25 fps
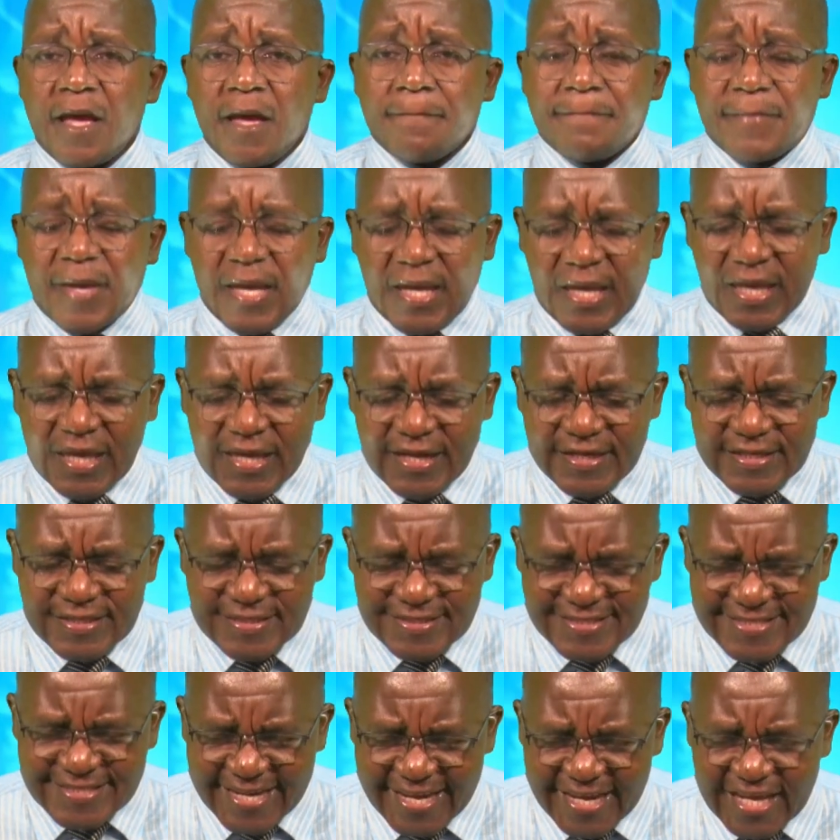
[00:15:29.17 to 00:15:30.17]
May he
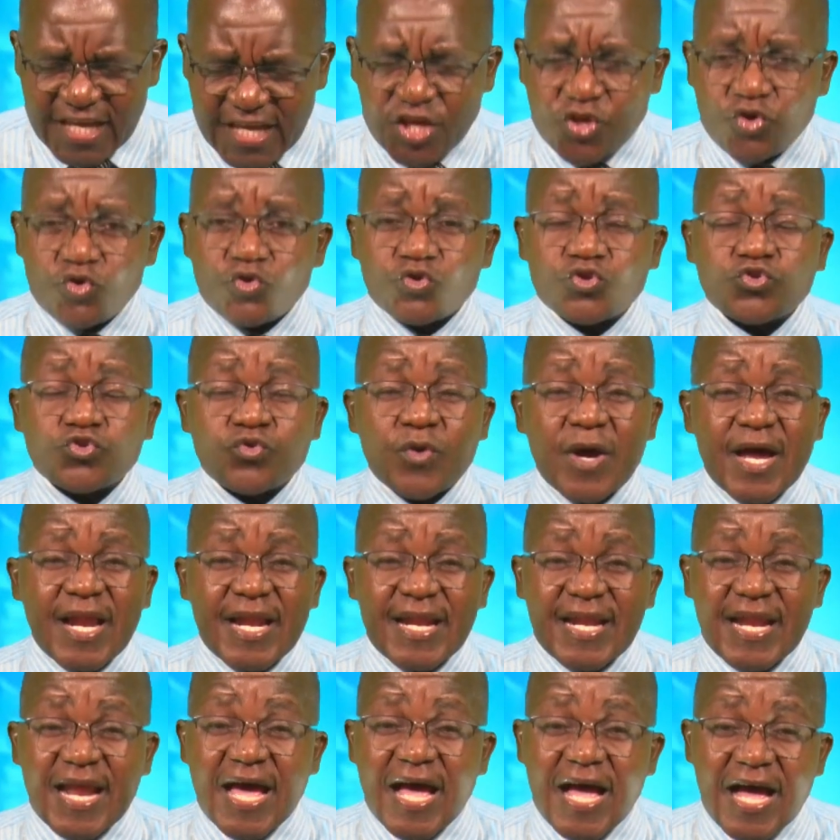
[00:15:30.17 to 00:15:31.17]
take you to
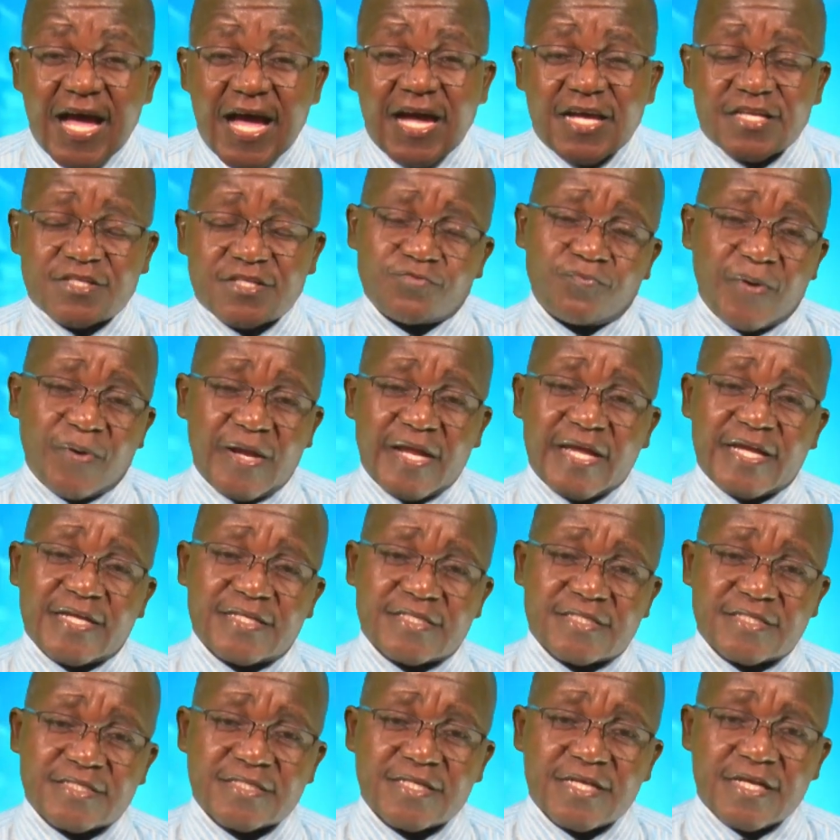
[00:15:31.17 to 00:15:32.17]
a large
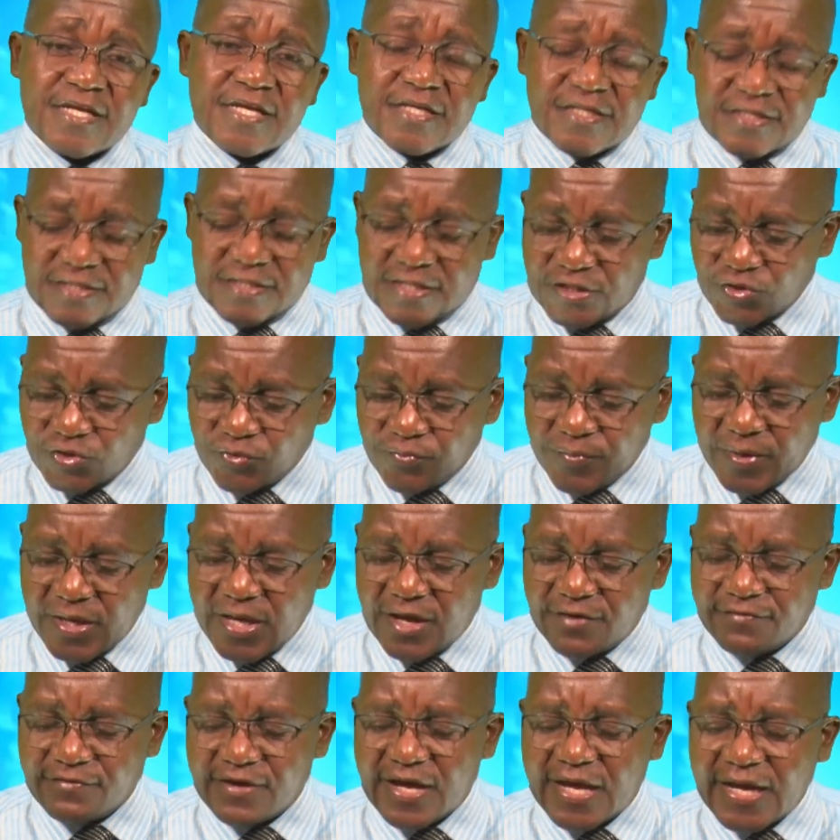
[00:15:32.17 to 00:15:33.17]
place, that you may
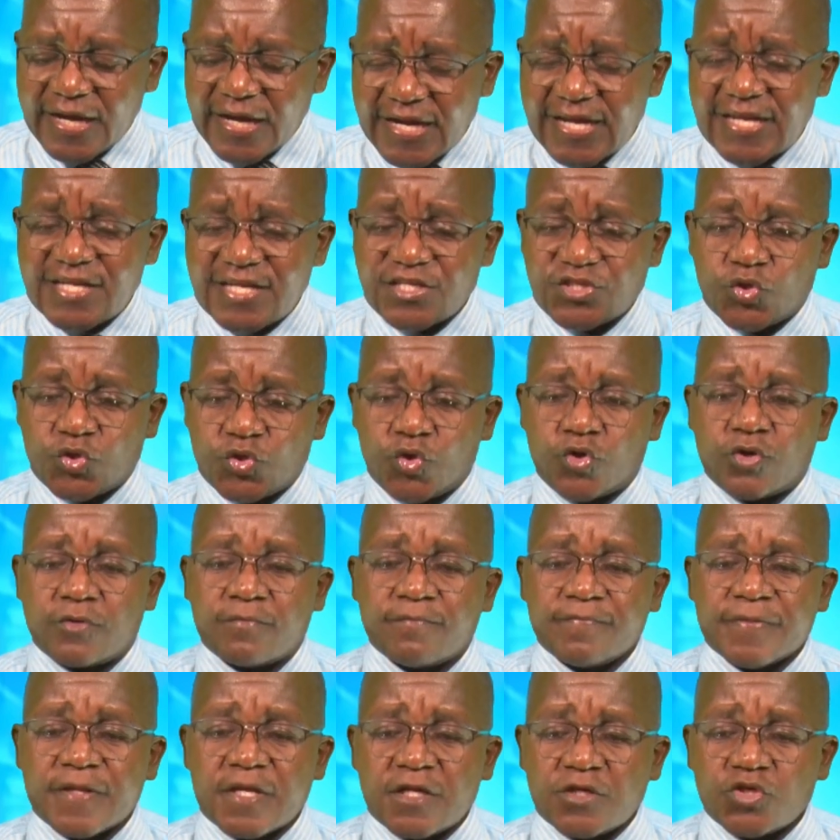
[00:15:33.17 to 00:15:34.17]
have a reason
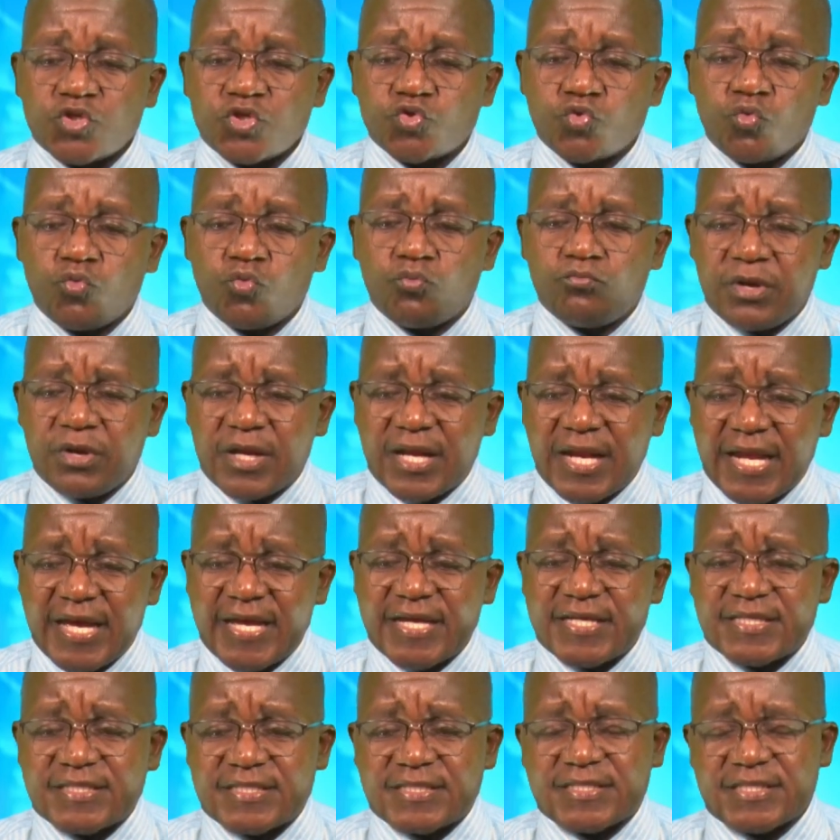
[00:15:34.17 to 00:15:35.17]
to
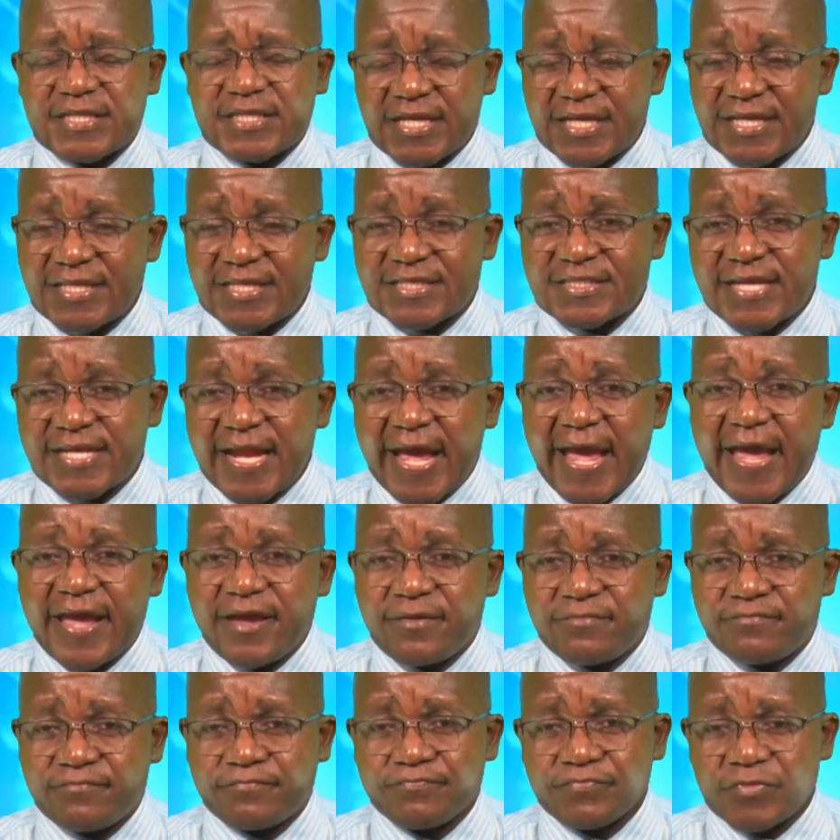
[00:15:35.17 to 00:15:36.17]
bless his
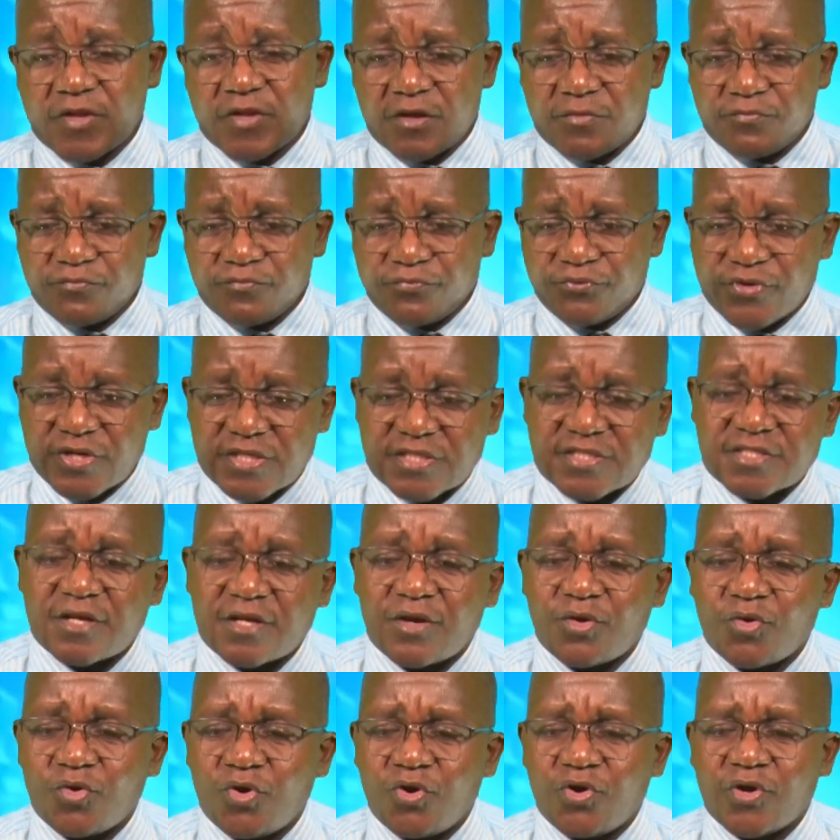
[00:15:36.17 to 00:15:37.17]
name. Praise
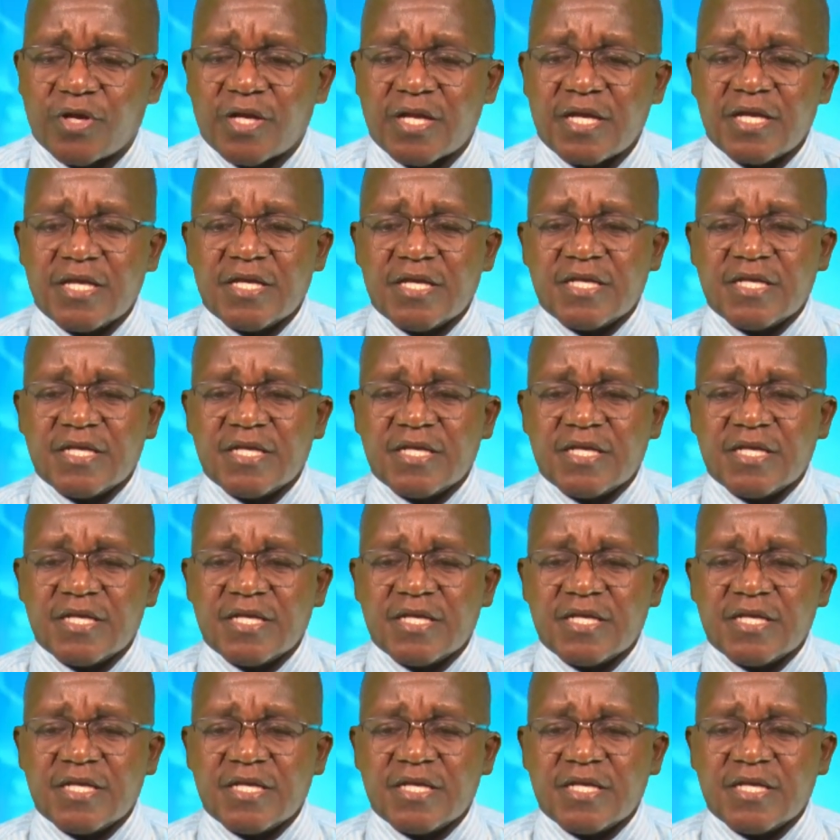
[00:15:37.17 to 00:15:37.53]
the Lord.